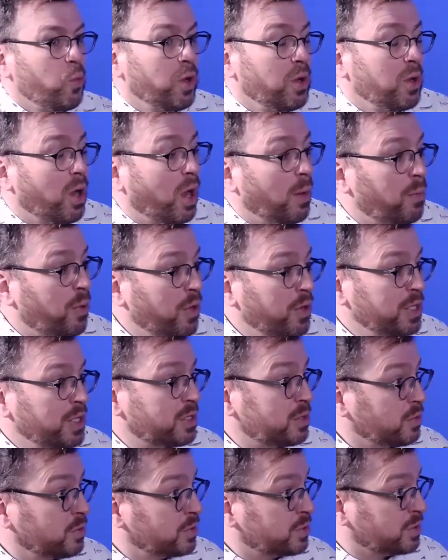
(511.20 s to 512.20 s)
Our bodies
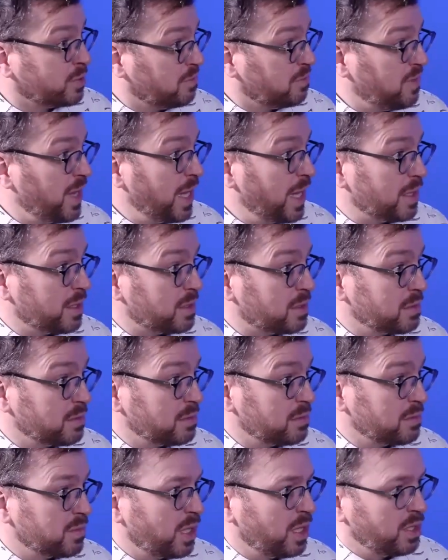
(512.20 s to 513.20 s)
store some fat,
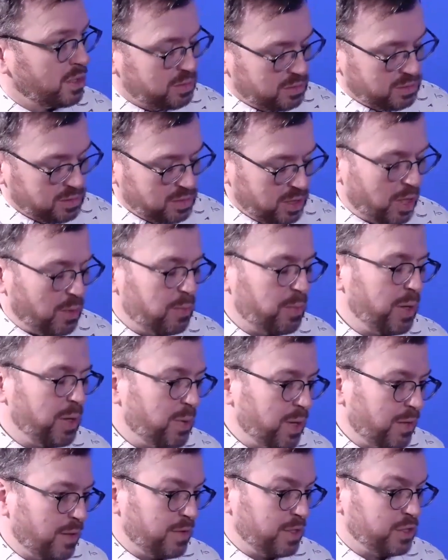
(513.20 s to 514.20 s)
and people
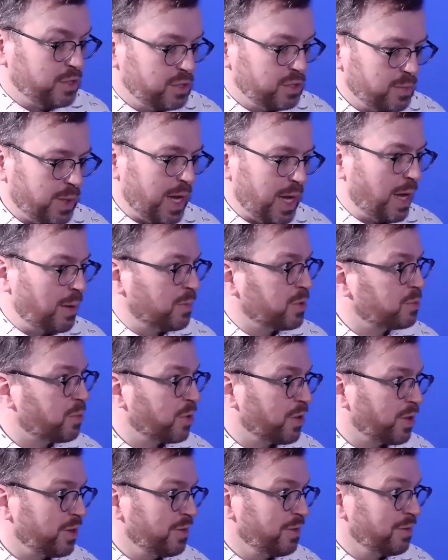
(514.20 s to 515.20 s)
have issues about how much
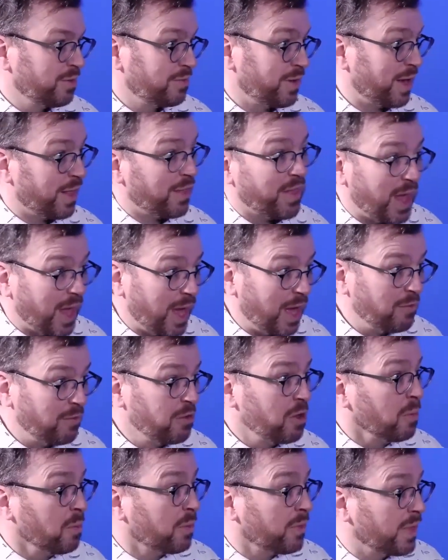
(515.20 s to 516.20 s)
body fat they have.
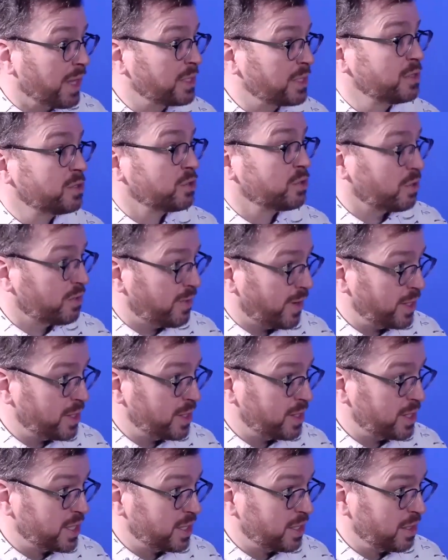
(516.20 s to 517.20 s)
That's a store of
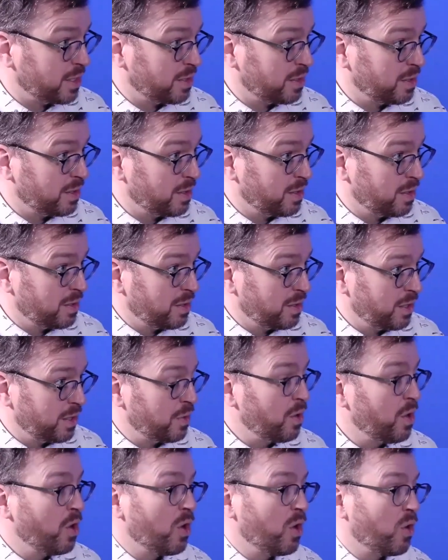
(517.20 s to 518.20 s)
energy.
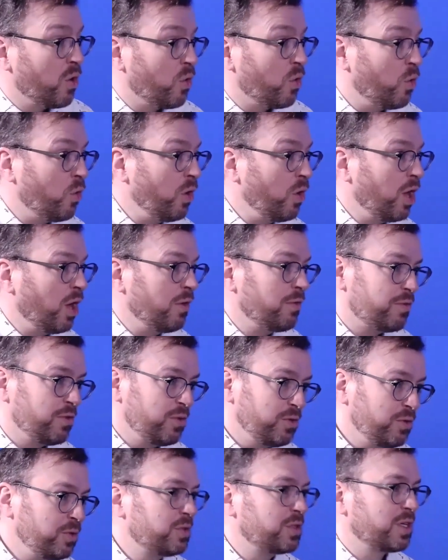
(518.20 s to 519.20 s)
All our
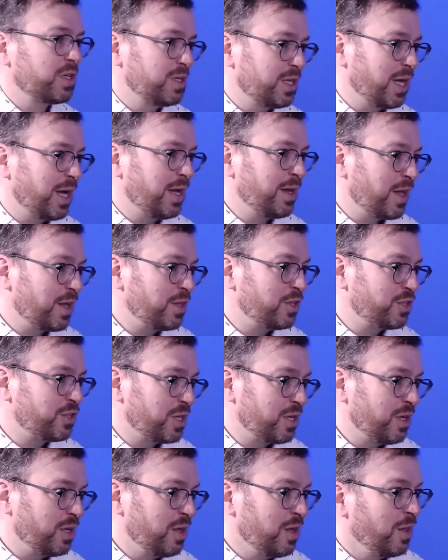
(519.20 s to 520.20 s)
food contain
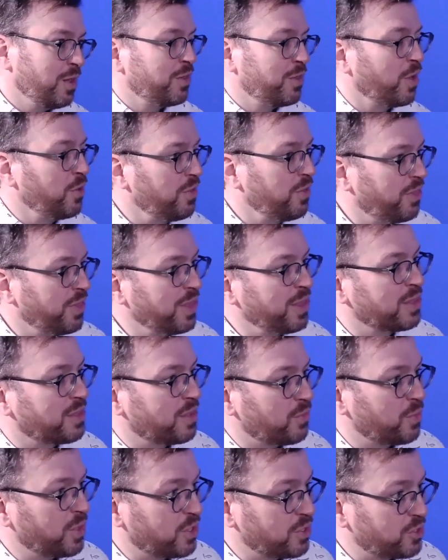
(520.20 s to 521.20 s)
energy. The only thing that
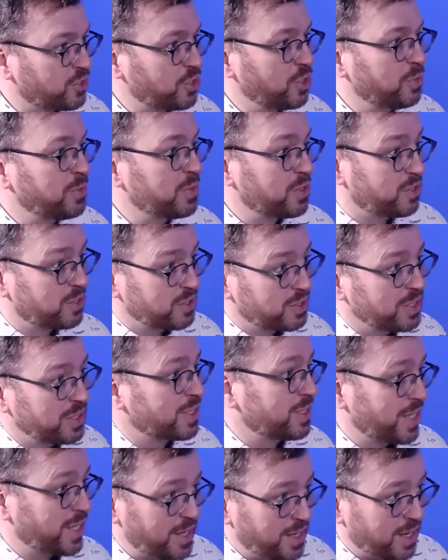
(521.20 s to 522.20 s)
we consume that doesn't
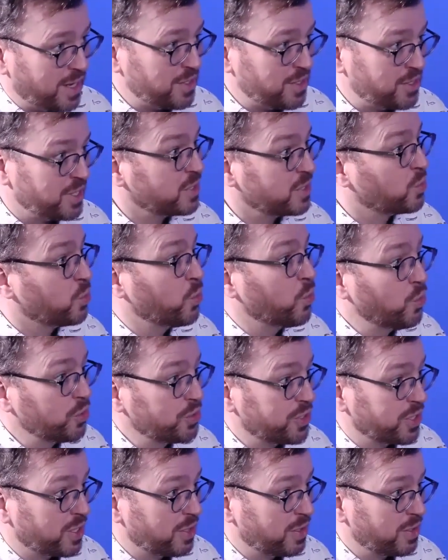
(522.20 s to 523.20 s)
contain energy is
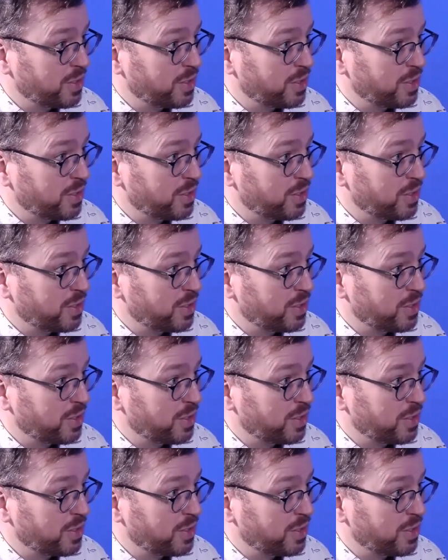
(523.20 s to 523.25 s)
water.